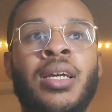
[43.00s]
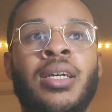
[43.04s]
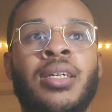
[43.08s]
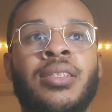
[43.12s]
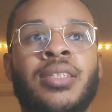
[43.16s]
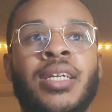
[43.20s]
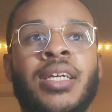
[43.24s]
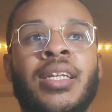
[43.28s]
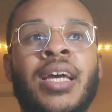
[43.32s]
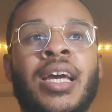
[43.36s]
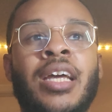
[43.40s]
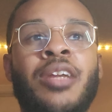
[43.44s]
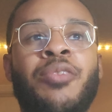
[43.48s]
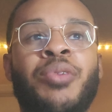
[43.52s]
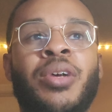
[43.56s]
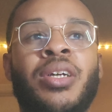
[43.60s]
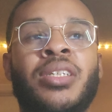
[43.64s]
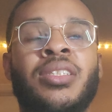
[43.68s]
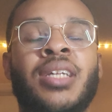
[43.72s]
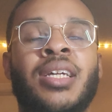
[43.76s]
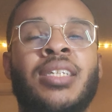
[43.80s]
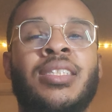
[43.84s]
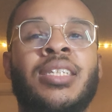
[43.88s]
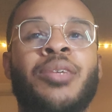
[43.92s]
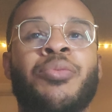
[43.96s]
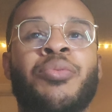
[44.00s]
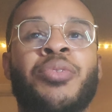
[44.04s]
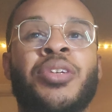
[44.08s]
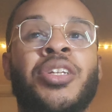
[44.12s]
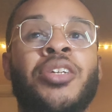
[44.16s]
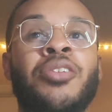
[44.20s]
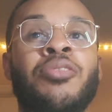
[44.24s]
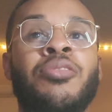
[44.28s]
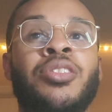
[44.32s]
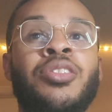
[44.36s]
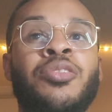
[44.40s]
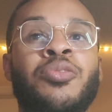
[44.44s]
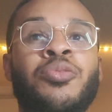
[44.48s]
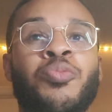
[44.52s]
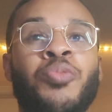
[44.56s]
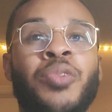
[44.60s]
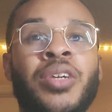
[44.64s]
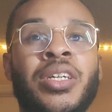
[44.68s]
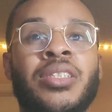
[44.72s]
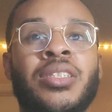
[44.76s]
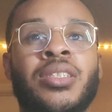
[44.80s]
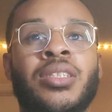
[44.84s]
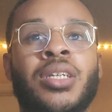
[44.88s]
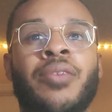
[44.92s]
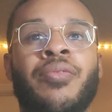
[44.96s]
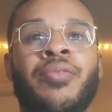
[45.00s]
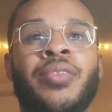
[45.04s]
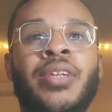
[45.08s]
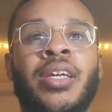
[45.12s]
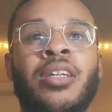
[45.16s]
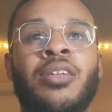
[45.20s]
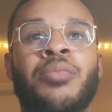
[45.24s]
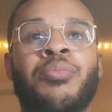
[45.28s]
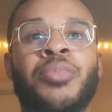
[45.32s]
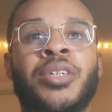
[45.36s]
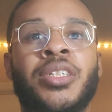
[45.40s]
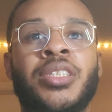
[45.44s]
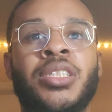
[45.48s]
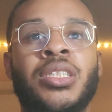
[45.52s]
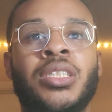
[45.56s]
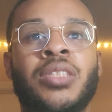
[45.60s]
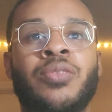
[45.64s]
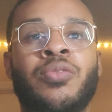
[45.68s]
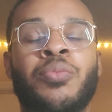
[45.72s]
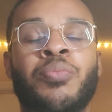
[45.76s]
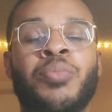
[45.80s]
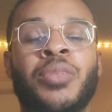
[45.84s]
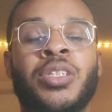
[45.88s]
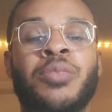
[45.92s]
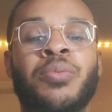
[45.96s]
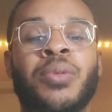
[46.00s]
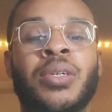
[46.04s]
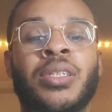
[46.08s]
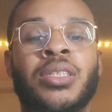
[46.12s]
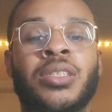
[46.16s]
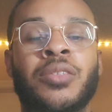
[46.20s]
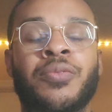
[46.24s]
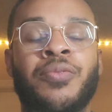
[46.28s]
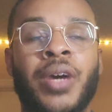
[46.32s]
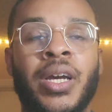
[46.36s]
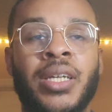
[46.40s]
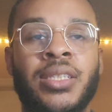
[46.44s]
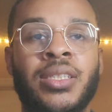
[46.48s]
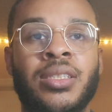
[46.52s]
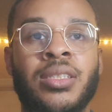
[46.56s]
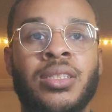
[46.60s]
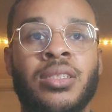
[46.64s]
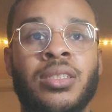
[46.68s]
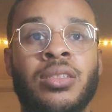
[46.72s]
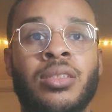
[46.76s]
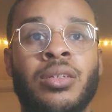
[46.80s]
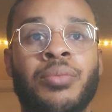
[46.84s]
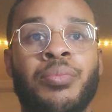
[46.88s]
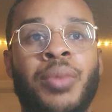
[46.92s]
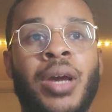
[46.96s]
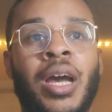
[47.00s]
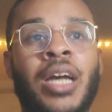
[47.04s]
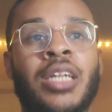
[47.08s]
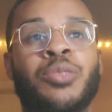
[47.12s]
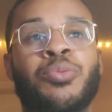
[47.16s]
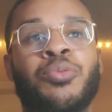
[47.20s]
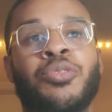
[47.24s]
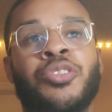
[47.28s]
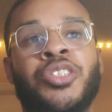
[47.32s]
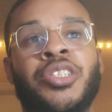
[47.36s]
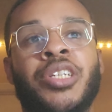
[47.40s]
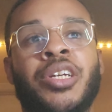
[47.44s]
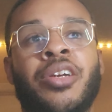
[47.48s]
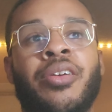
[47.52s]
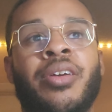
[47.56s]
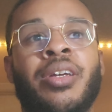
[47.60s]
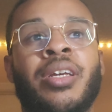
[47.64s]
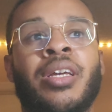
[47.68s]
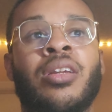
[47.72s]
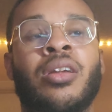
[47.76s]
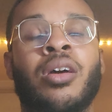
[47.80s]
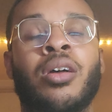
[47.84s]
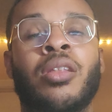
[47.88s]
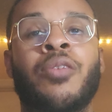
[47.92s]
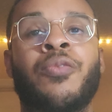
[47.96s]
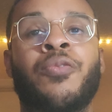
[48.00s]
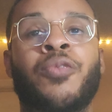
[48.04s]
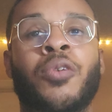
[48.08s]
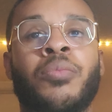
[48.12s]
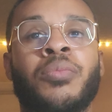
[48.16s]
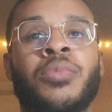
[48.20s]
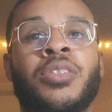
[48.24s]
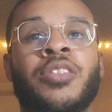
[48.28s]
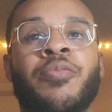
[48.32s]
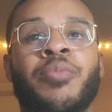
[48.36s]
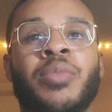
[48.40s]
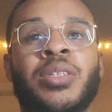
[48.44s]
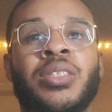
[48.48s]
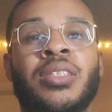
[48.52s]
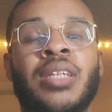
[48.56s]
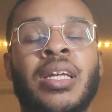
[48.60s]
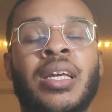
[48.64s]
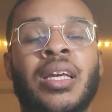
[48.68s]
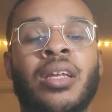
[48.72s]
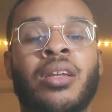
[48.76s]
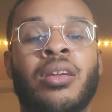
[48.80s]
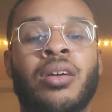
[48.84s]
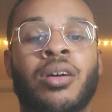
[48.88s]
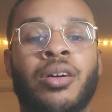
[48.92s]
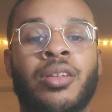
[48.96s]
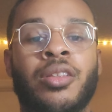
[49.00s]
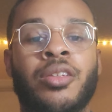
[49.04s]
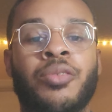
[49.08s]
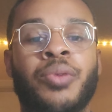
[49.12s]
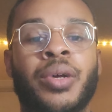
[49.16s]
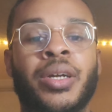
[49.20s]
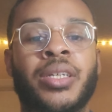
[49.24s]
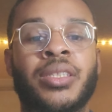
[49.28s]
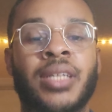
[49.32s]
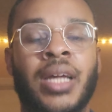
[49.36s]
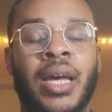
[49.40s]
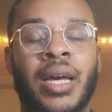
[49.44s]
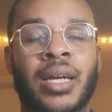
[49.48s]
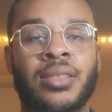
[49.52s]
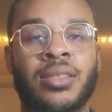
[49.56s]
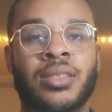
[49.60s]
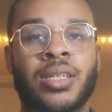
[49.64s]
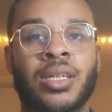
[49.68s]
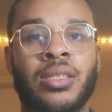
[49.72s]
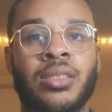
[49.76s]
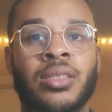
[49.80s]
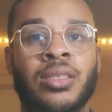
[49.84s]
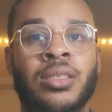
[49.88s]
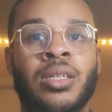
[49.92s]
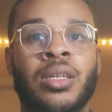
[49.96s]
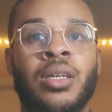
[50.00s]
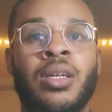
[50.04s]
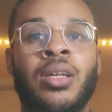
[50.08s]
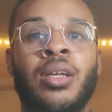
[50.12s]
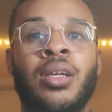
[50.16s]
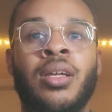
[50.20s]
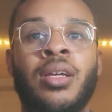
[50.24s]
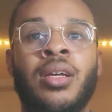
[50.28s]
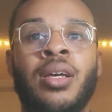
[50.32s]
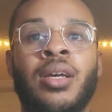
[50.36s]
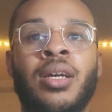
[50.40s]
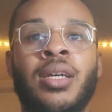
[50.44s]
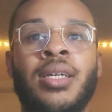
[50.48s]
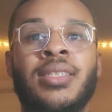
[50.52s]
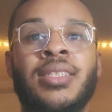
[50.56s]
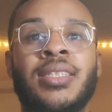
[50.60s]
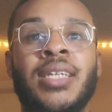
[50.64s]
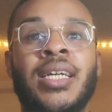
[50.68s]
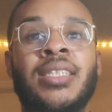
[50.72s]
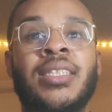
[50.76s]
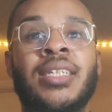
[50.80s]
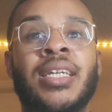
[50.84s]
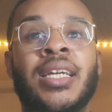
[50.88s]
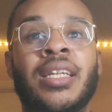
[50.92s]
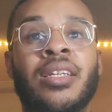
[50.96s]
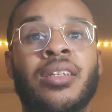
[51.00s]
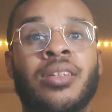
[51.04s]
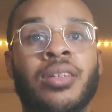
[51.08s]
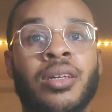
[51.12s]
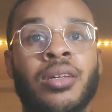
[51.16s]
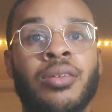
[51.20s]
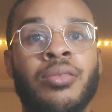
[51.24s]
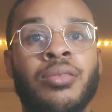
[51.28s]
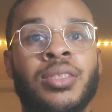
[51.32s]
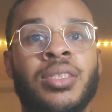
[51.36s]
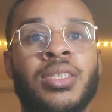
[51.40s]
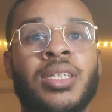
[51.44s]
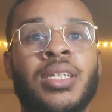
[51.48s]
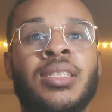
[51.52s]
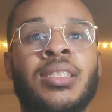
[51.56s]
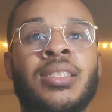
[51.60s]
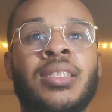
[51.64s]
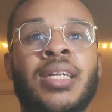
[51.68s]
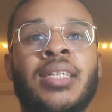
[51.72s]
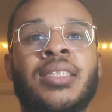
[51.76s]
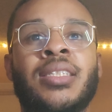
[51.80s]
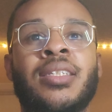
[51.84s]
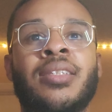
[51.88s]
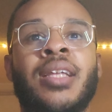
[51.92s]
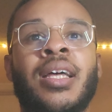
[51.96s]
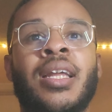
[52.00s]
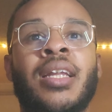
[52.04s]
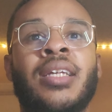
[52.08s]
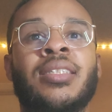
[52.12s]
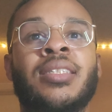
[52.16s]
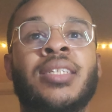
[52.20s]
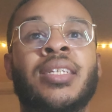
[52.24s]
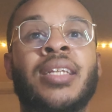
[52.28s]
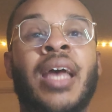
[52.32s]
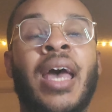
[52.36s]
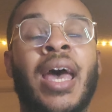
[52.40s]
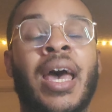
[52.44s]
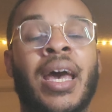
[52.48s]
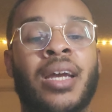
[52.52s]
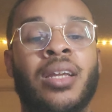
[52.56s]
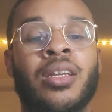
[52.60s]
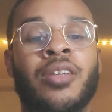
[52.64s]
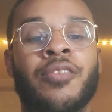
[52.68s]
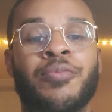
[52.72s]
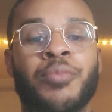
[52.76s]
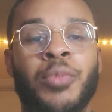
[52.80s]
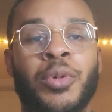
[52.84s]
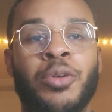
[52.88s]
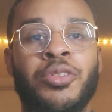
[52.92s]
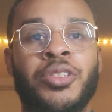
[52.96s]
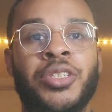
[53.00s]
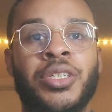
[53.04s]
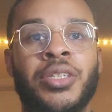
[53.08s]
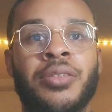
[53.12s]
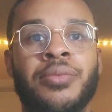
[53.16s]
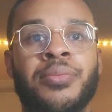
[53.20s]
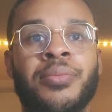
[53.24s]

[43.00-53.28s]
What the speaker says: Data at rest has a reduced risk of data breaches from misplaced devices, password sharing, and other forms of mistaken authorized access. Data in use is data that is in active motion.